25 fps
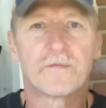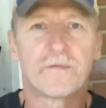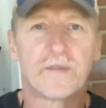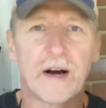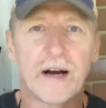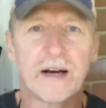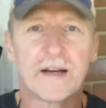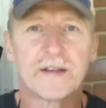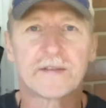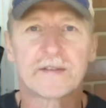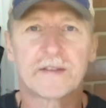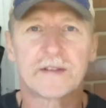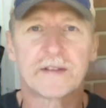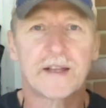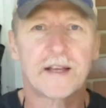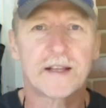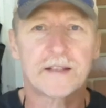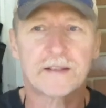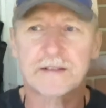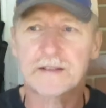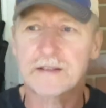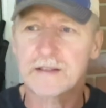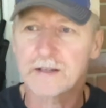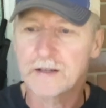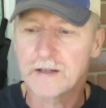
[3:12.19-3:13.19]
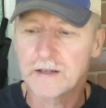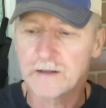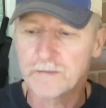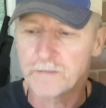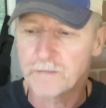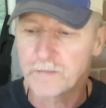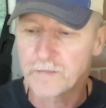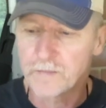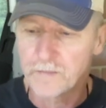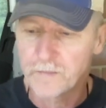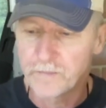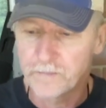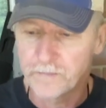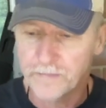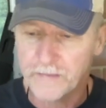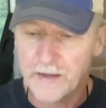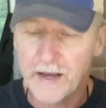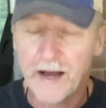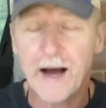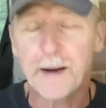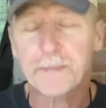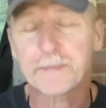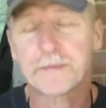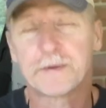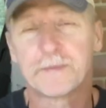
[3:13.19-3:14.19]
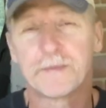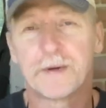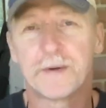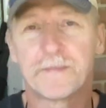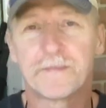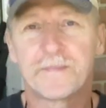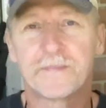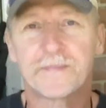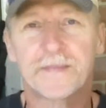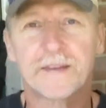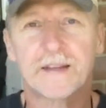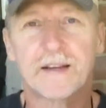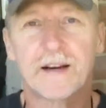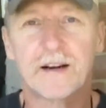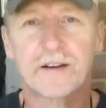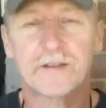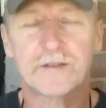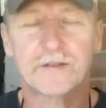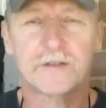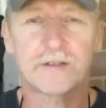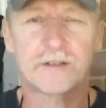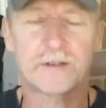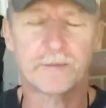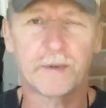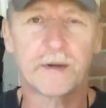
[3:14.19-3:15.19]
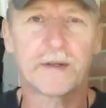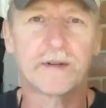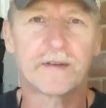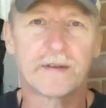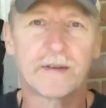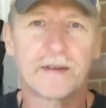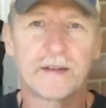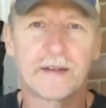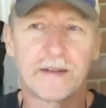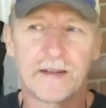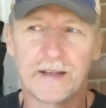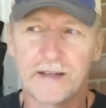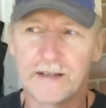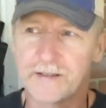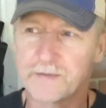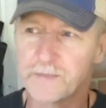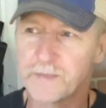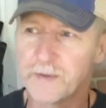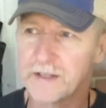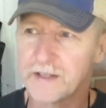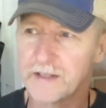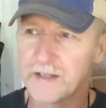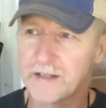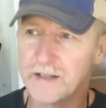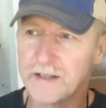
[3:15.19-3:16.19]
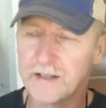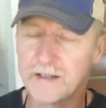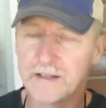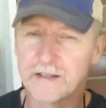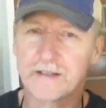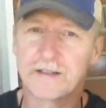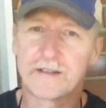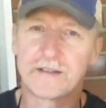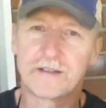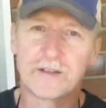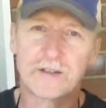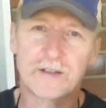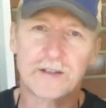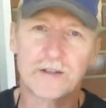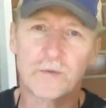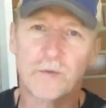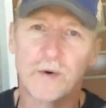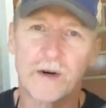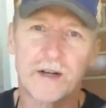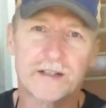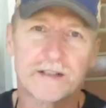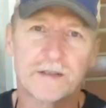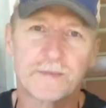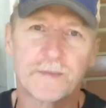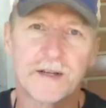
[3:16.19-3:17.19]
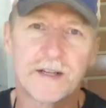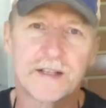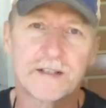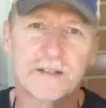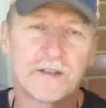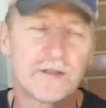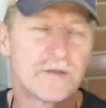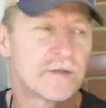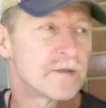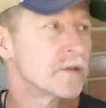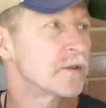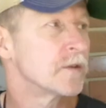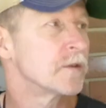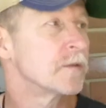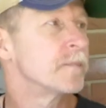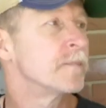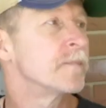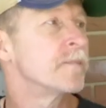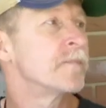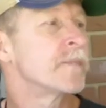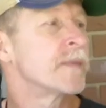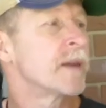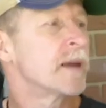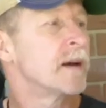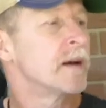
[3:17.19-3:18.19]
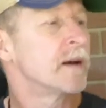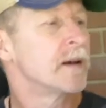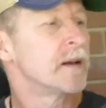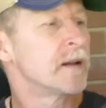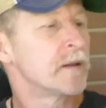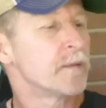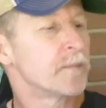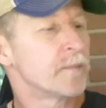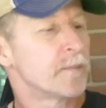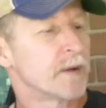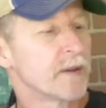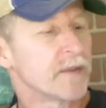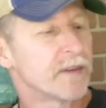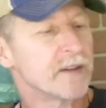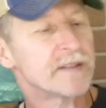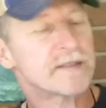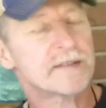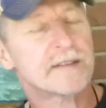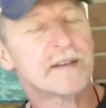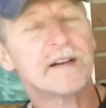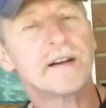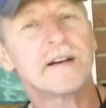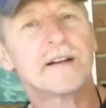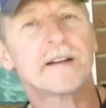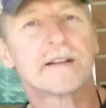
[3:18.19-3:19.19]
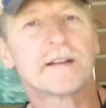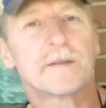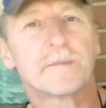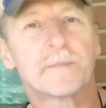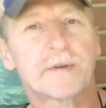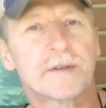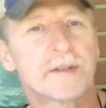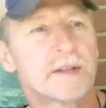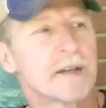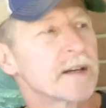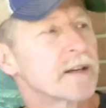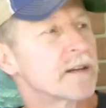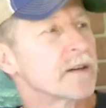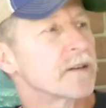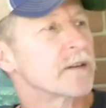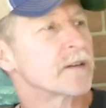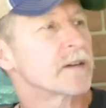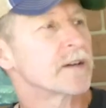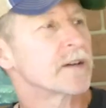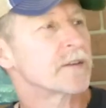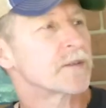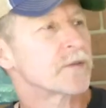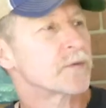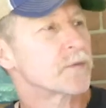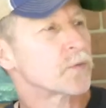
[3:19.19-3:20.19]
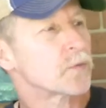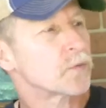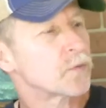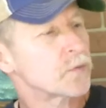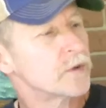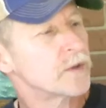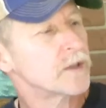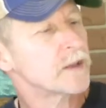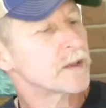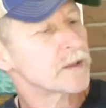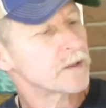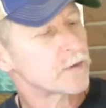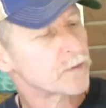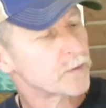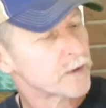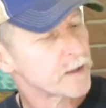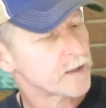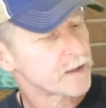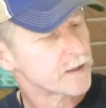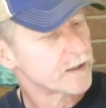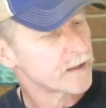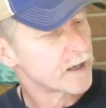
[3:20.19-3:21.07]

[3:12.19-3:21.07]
advise that that's the optimum cartridge, but it's been done and you can watch them on YouTube. But this gun in particular is really, really